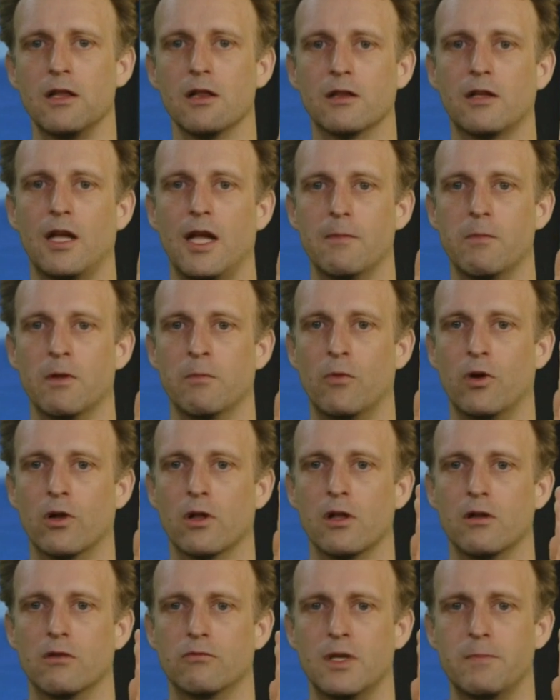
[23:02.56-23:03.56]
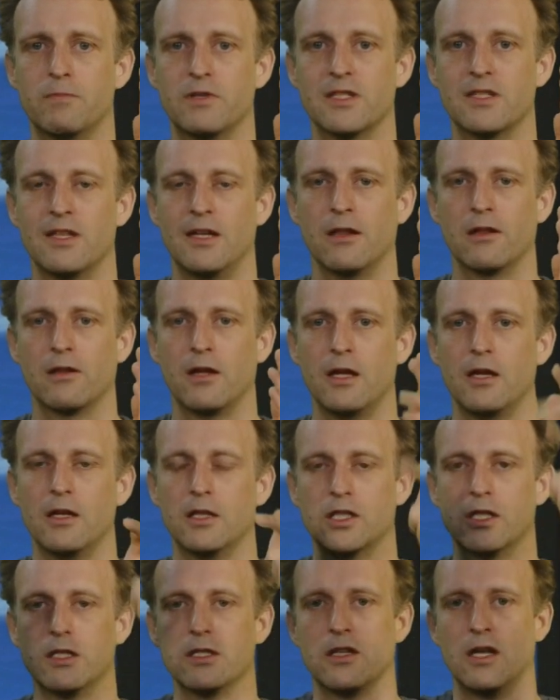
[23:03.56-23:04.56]
table model represents data
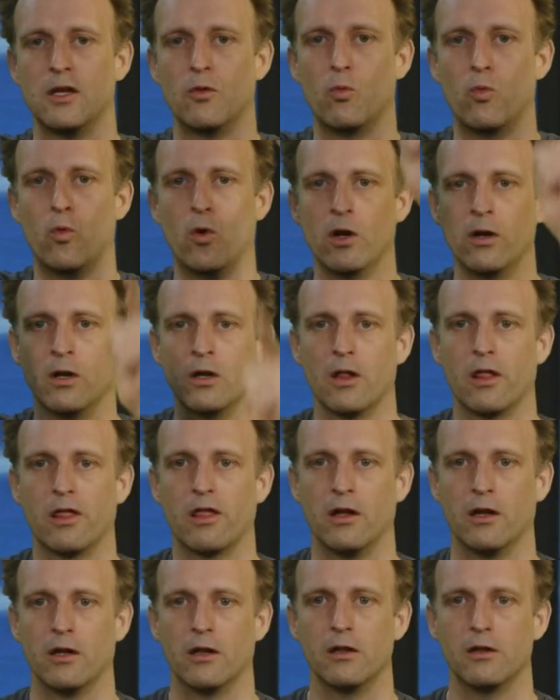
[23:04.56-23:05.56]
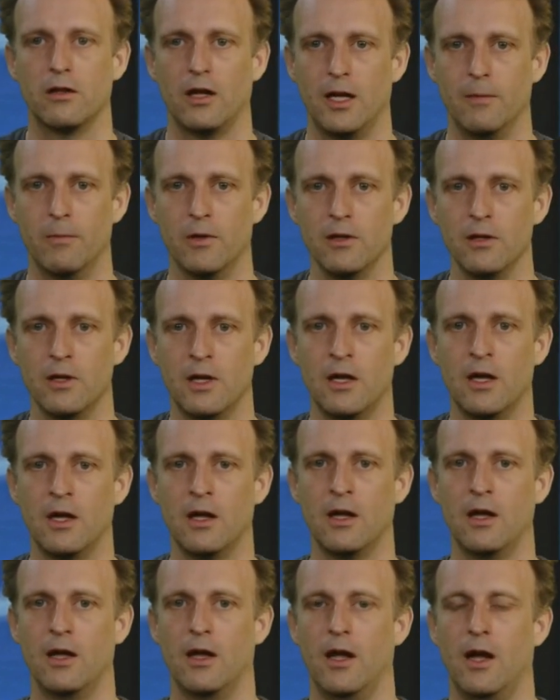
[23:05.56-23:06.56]
just in one single table.
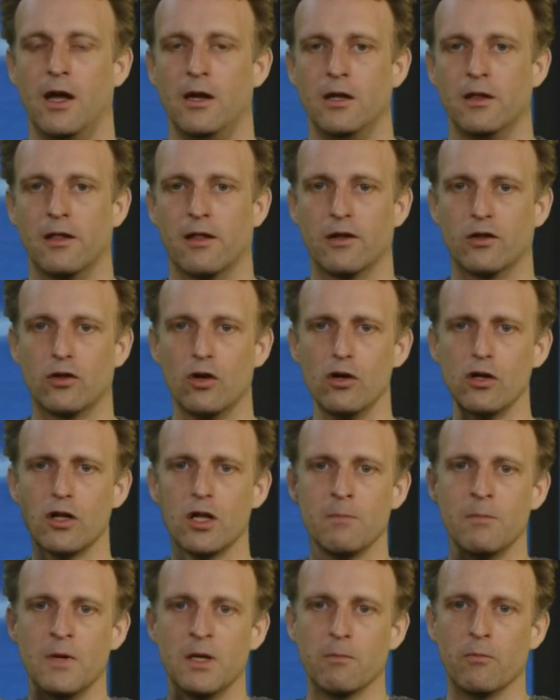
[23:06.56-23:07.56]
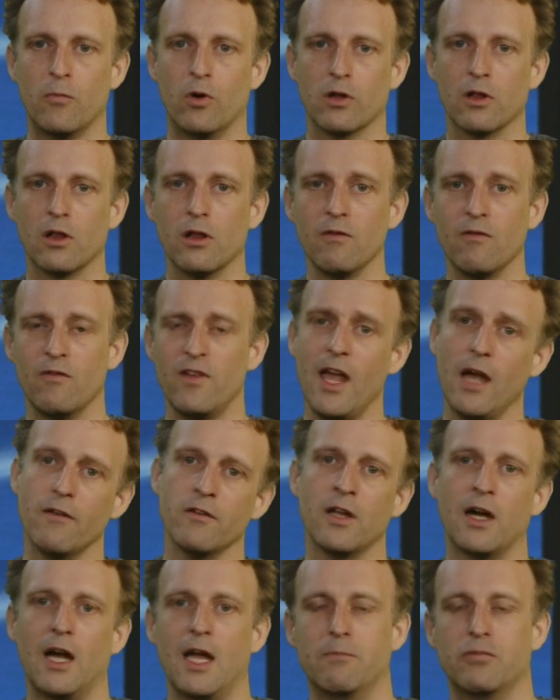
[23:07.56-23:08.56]
And in the document model, we have a
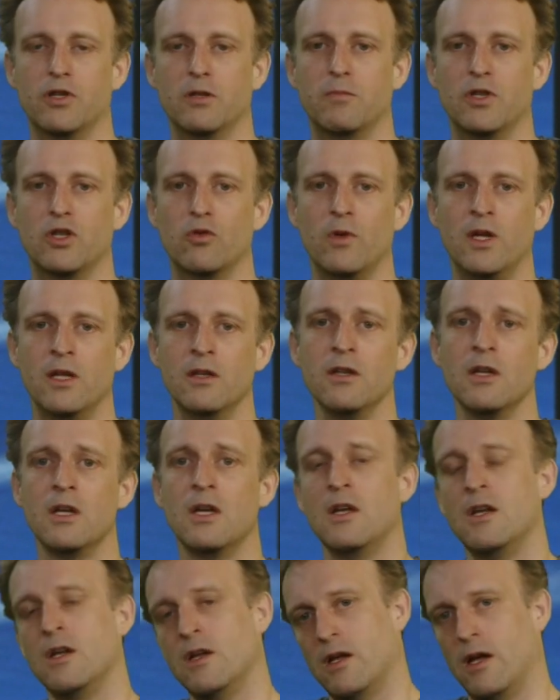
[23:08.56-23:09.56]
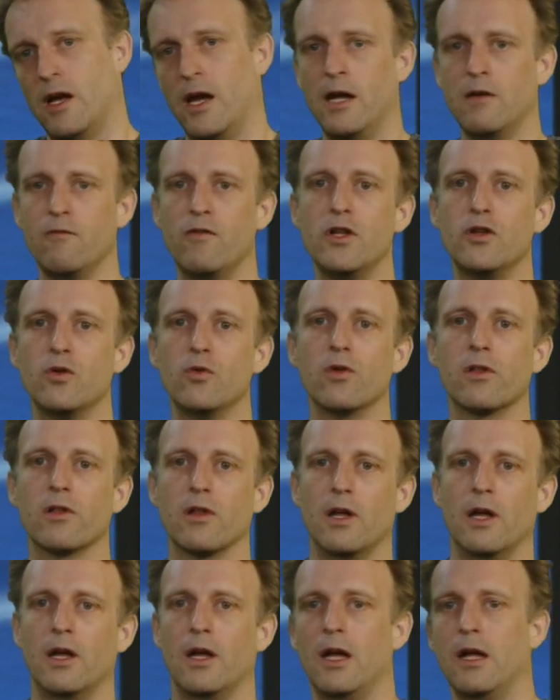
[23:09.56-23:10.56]
hybrid between, and we use
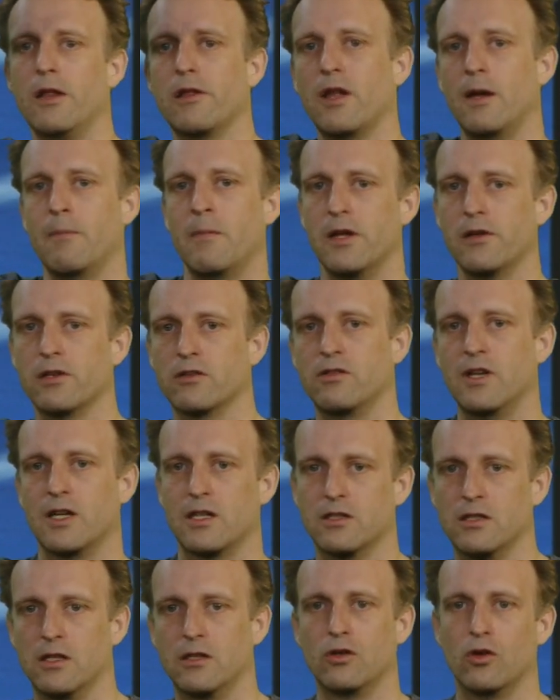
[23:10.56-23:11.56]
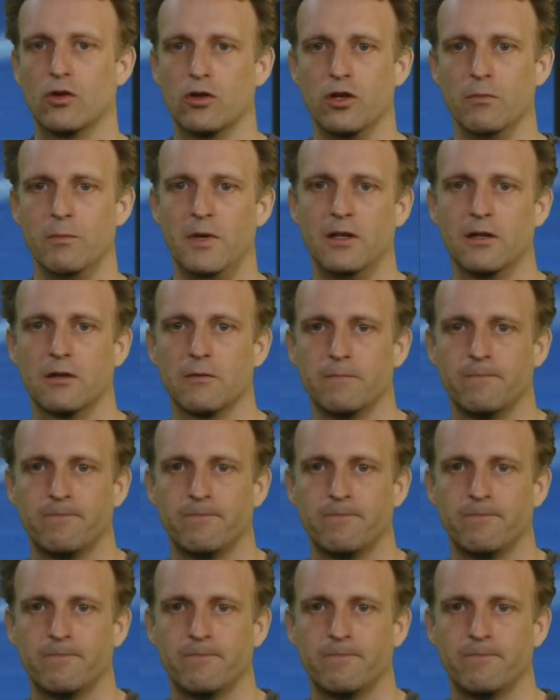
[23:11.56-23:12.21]
a semi-structured document.